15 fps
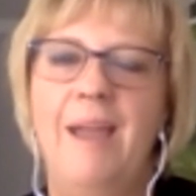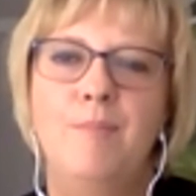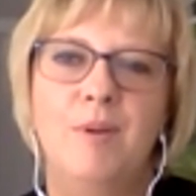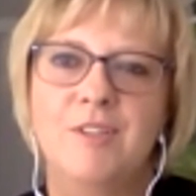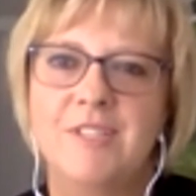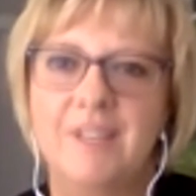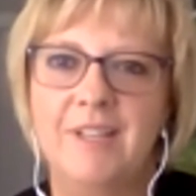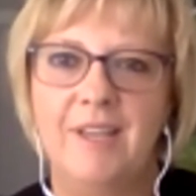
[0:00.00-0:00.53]
I
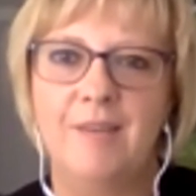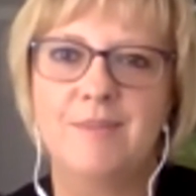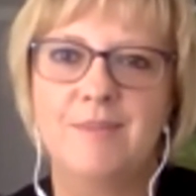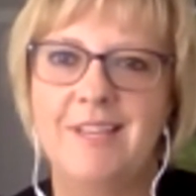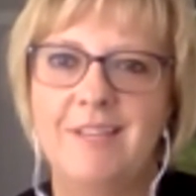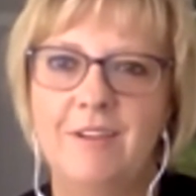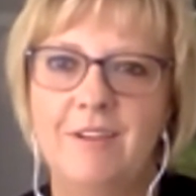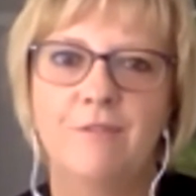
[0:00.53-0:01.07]
personally am
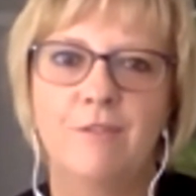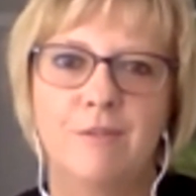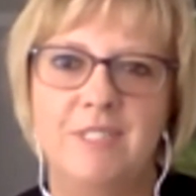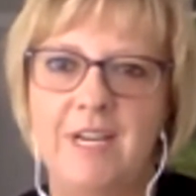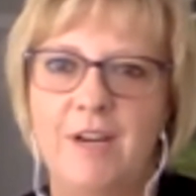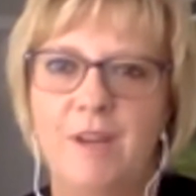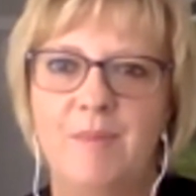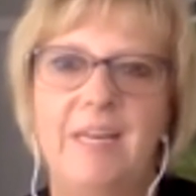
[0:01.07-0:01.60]
saving for
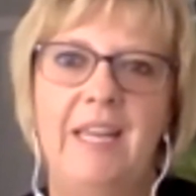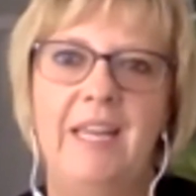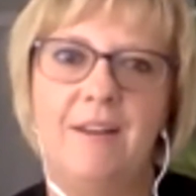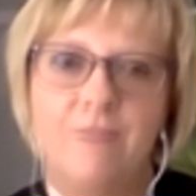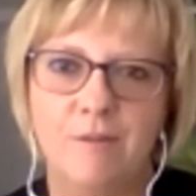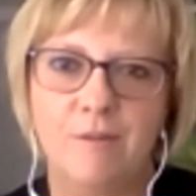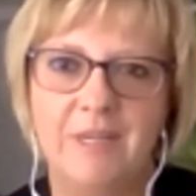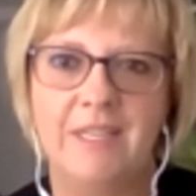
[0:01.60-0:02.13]
retirement
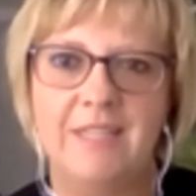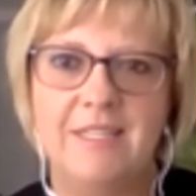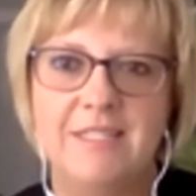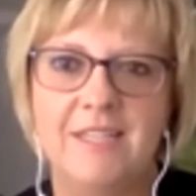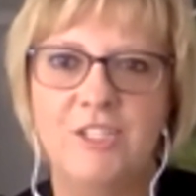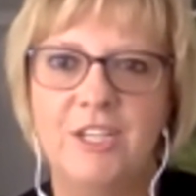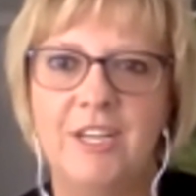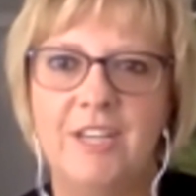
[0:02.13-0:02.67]
and for my kids'
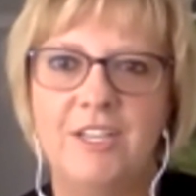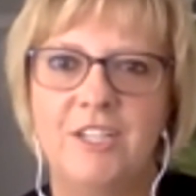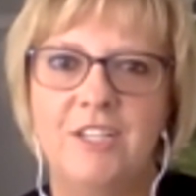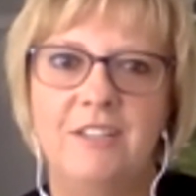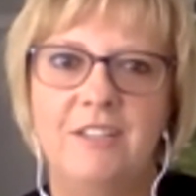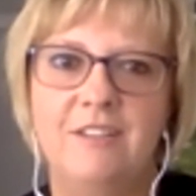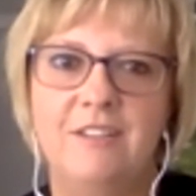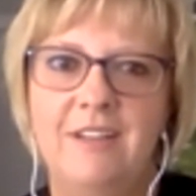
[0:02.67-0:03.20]

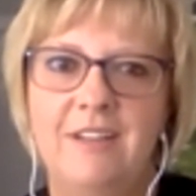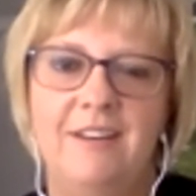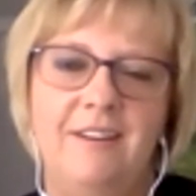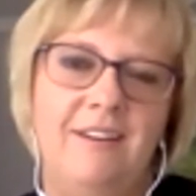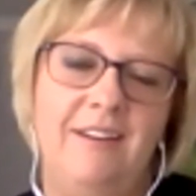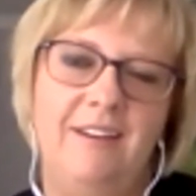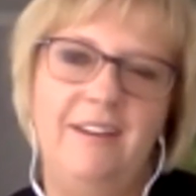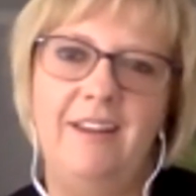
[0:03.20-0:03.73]
education,
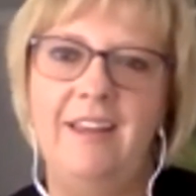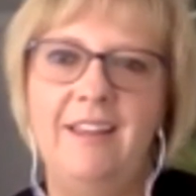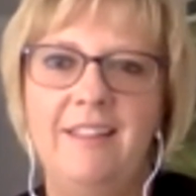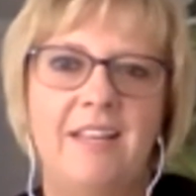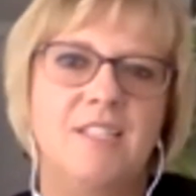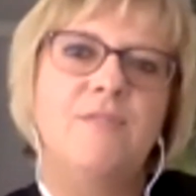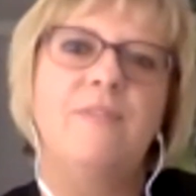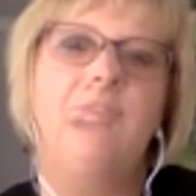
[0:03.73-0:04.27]
and
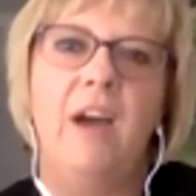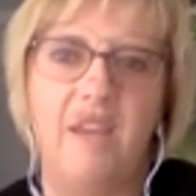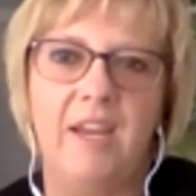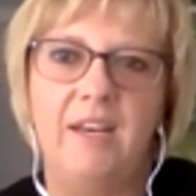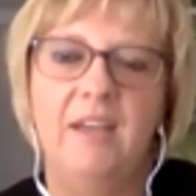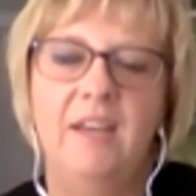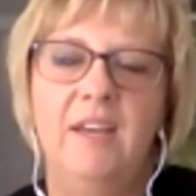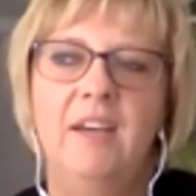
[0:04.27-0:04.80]
that's
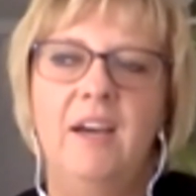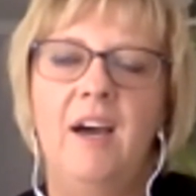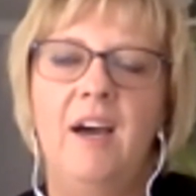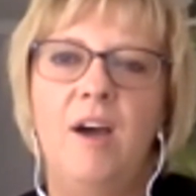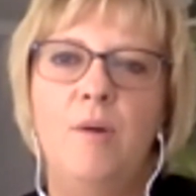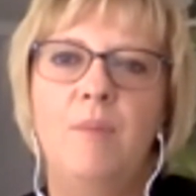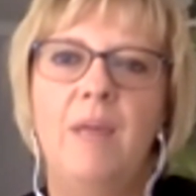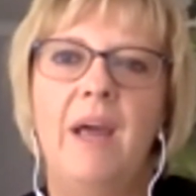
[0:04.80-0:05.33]
fine.
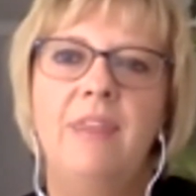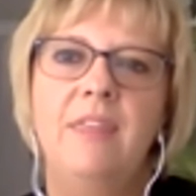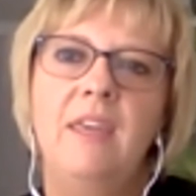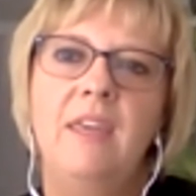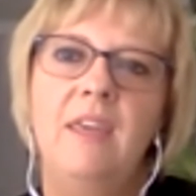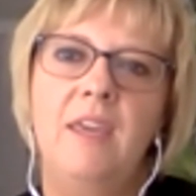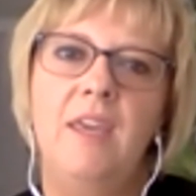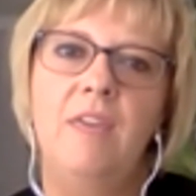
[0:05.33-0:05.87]
I
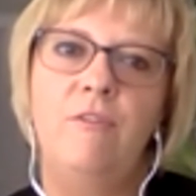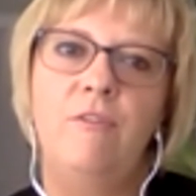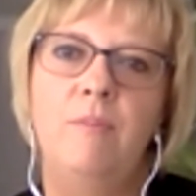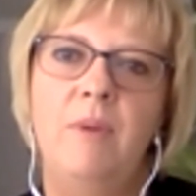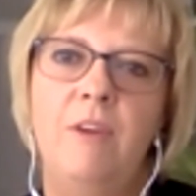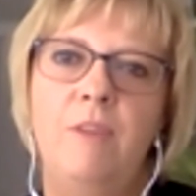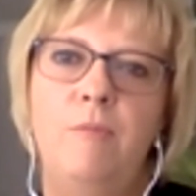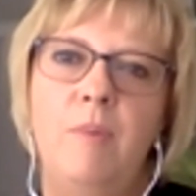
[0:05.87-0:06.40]
think if
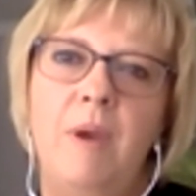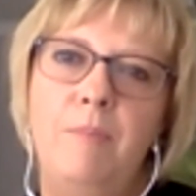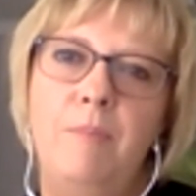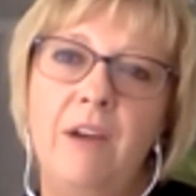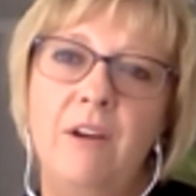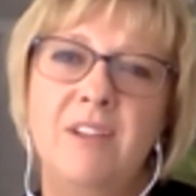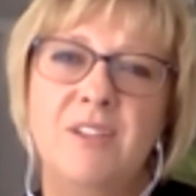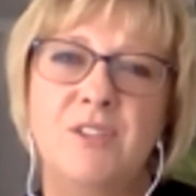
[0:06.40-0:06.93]
the
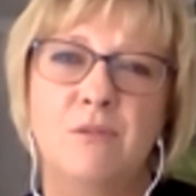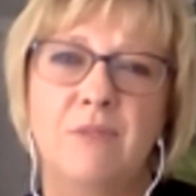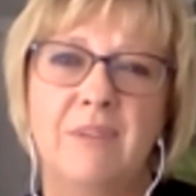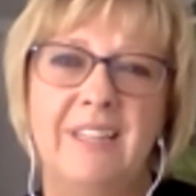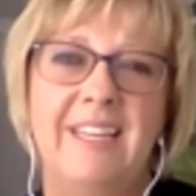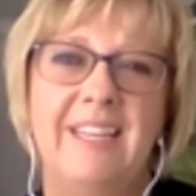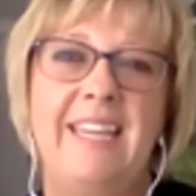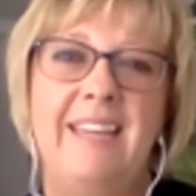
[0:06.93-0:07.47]
parents
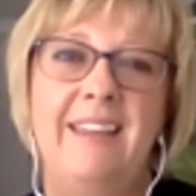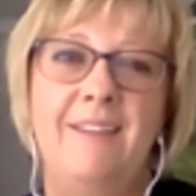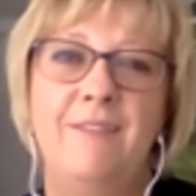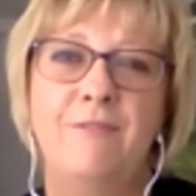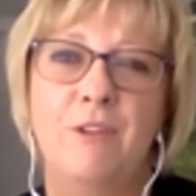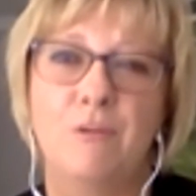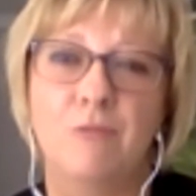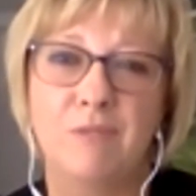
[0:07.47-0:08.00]

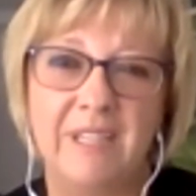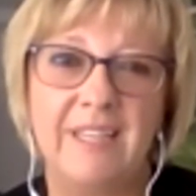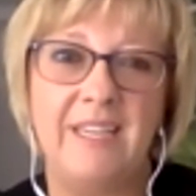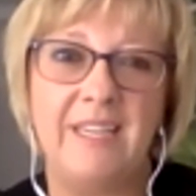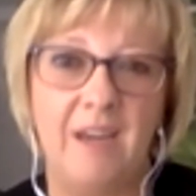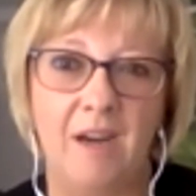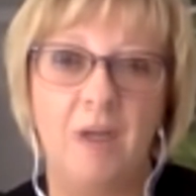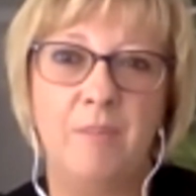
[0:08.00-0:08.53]
if they're really
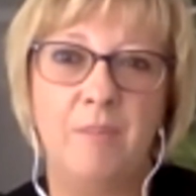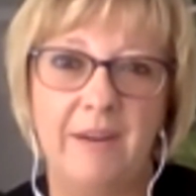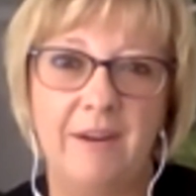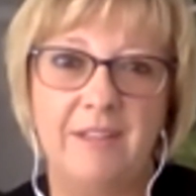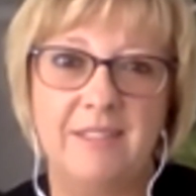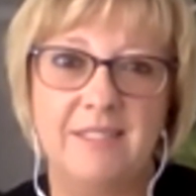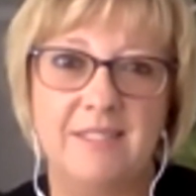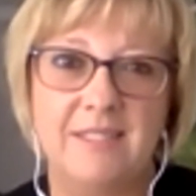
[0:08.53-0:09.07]
young
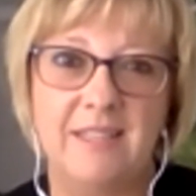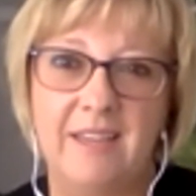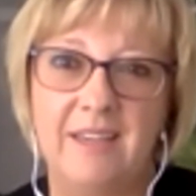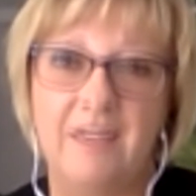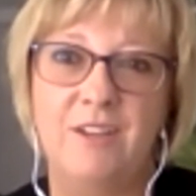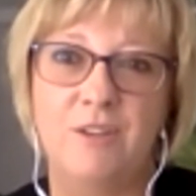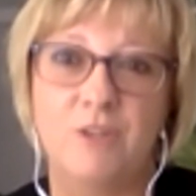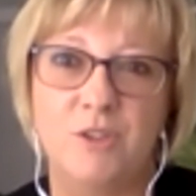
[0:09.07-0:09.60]
parents, like
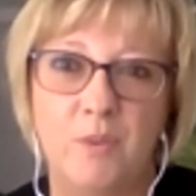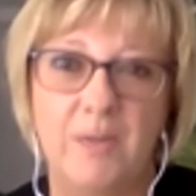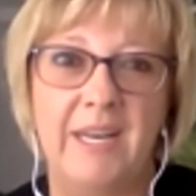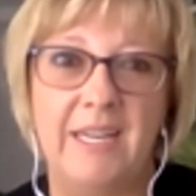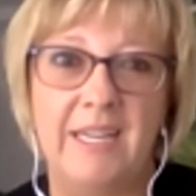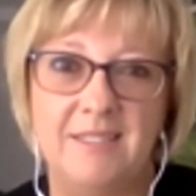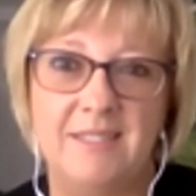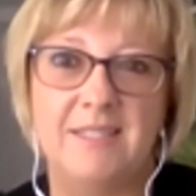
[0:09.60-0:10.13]
in your
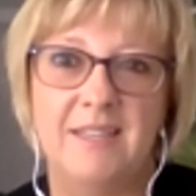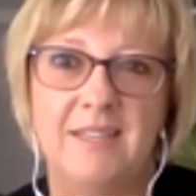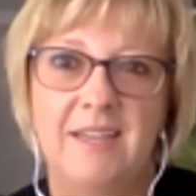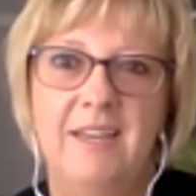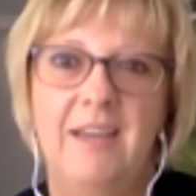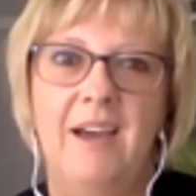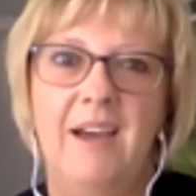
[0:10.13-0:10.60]
20s,